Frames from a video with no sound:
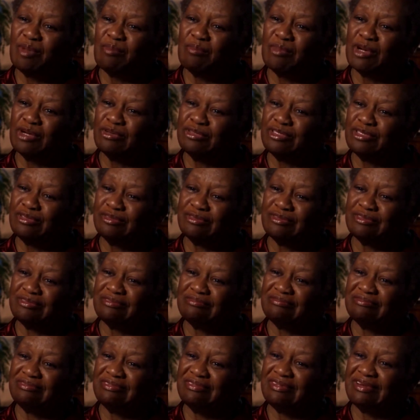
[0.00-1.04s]
emotions
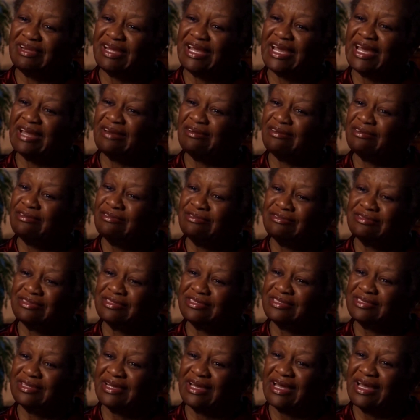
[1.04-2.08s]
get
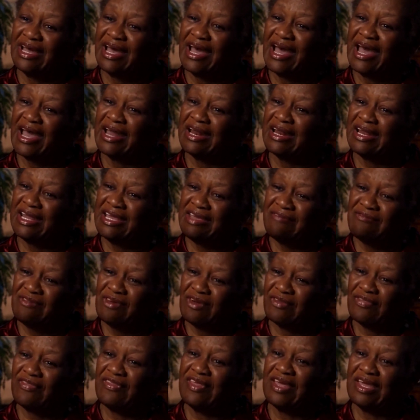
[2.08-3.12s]
loose and leave
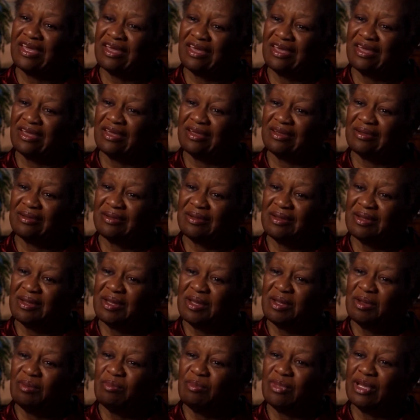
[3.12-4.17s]
your thinking.
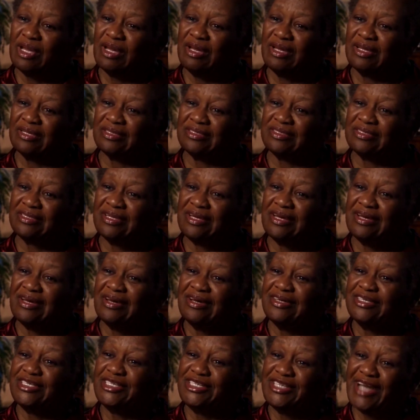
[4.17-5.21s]
Because
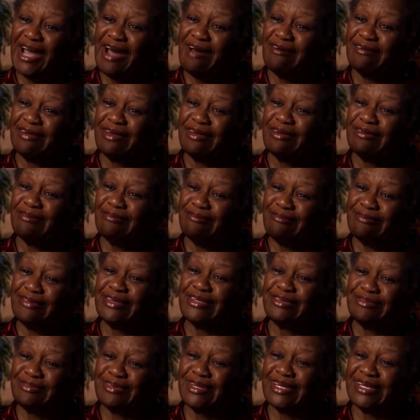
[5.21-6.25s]
shouting
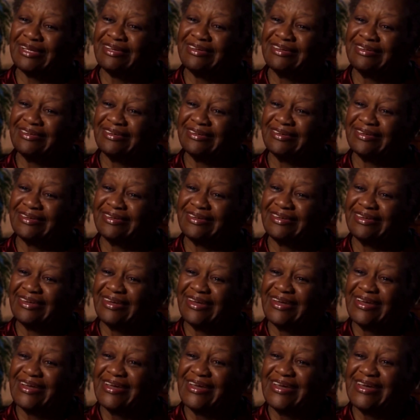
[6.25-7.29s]
was really good.
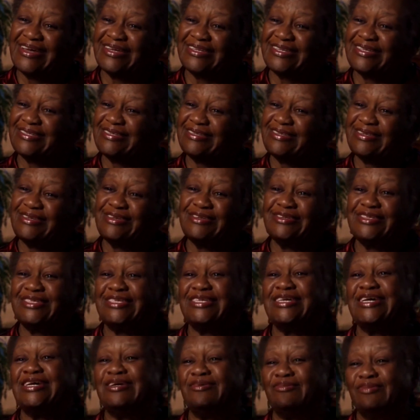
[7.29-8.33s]
It's, you
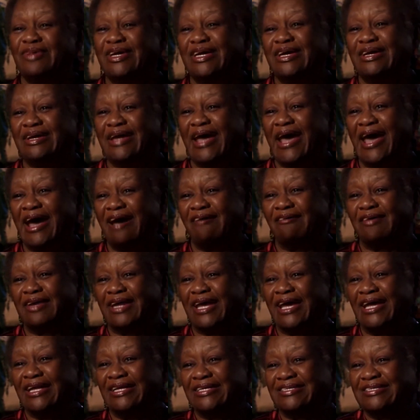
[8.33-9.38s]
see it in Alan
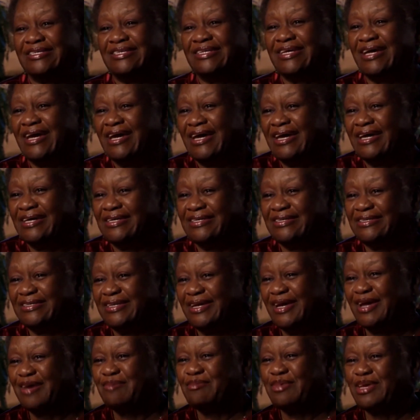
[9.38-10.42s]
Ailey's dance.
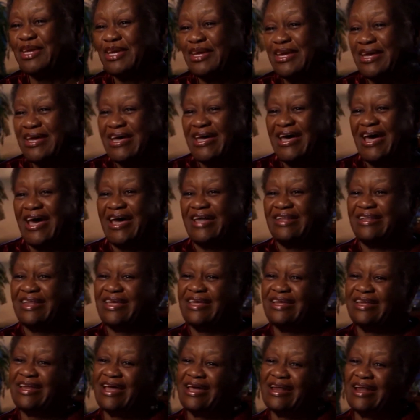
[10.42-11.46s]
I mean,
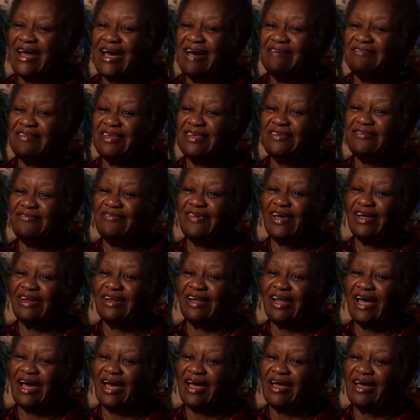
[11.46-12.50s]
and I just
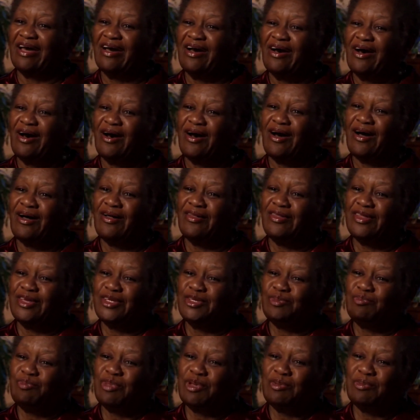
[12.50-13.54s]
felt like all
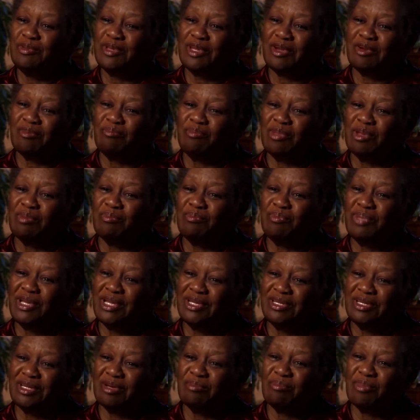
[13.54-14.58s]
these people that have been
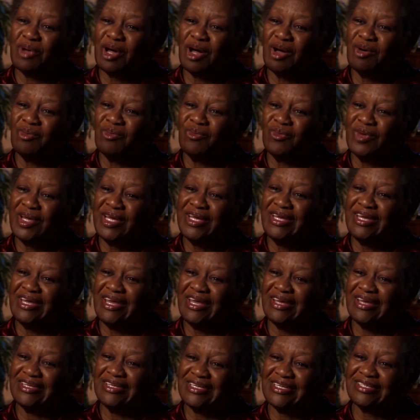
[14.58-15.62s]
pent up all week
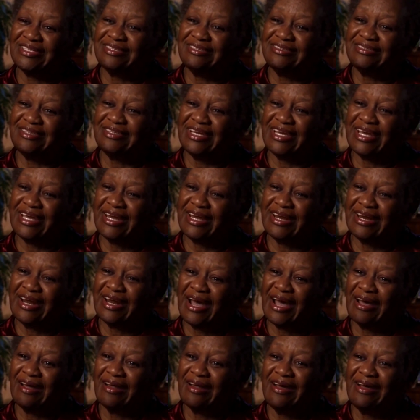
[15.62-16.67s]
and just couldn't get it
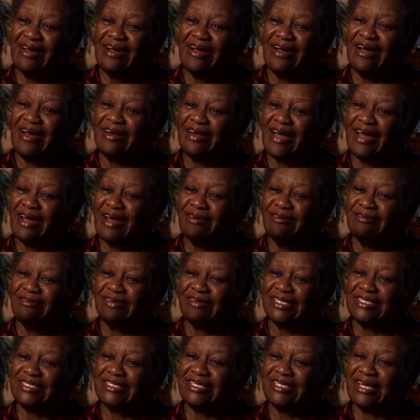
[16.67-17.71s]
out are not
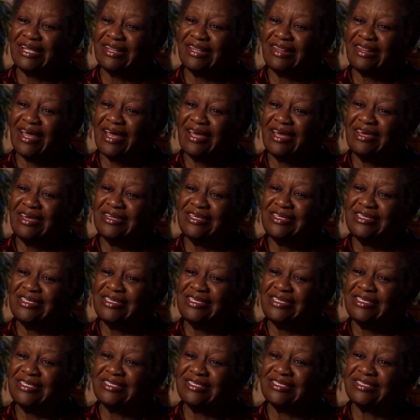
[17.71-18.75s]
only saying, thank you,
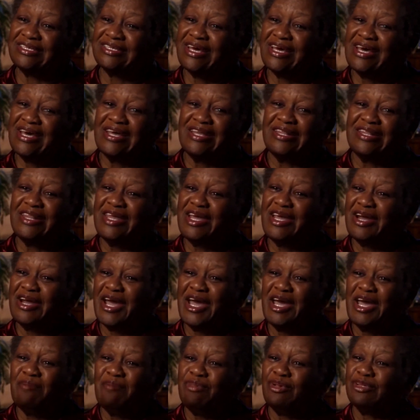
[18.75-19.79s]
Jesus, they're
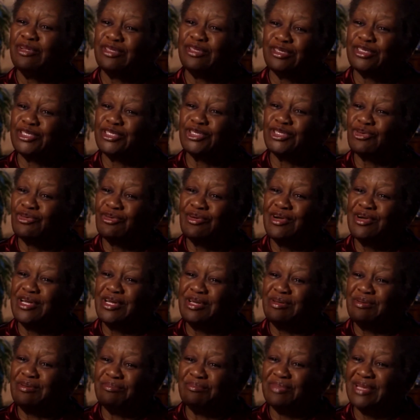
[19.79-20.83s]
able to
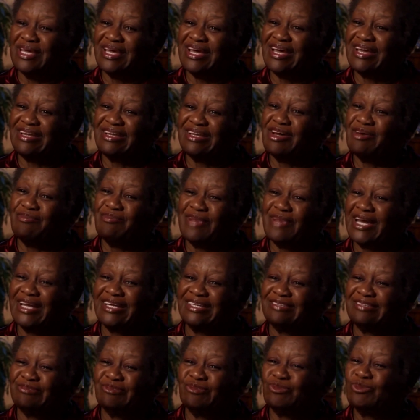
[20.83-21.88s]
scream and
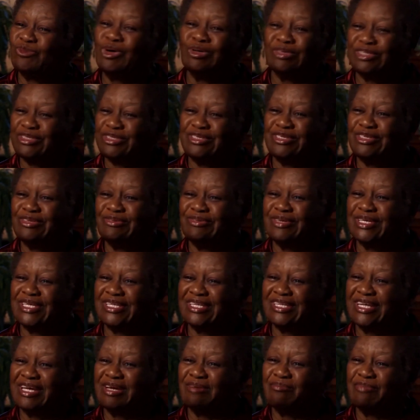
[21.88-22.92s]
nobody wants to do
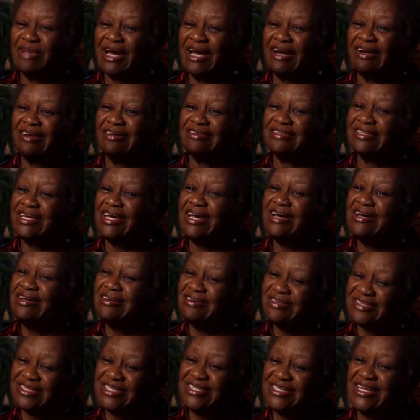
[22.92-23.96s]
anything about it because they
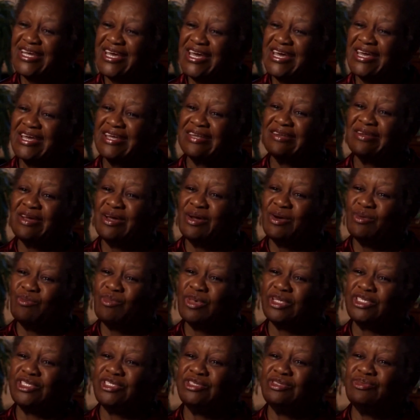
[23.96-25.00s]
understand
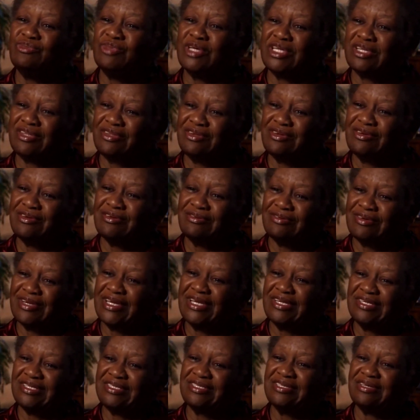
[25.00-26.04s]
what you went through.
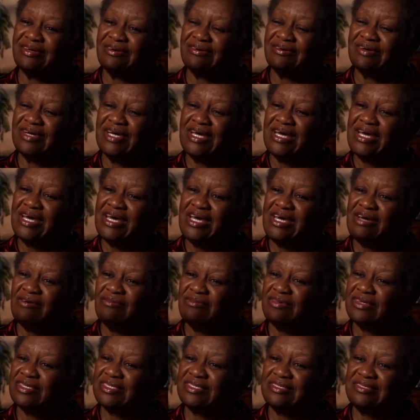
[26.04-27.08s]
And so
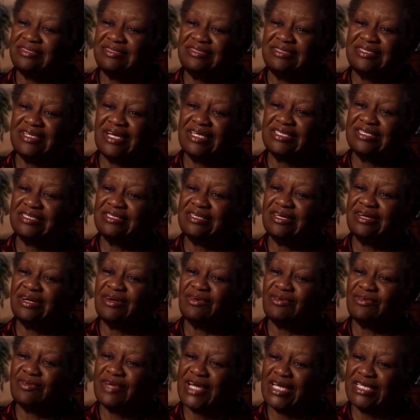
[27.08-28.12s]
it was just
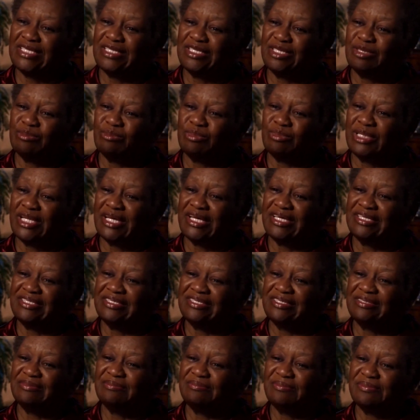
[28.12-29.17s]
a resting
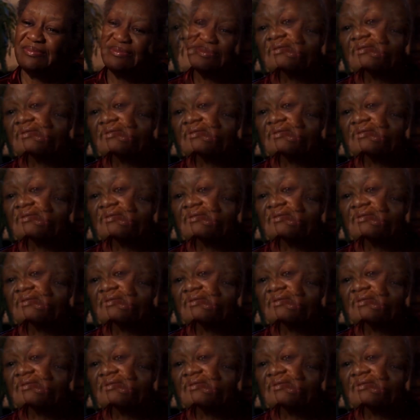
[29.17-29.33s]
place.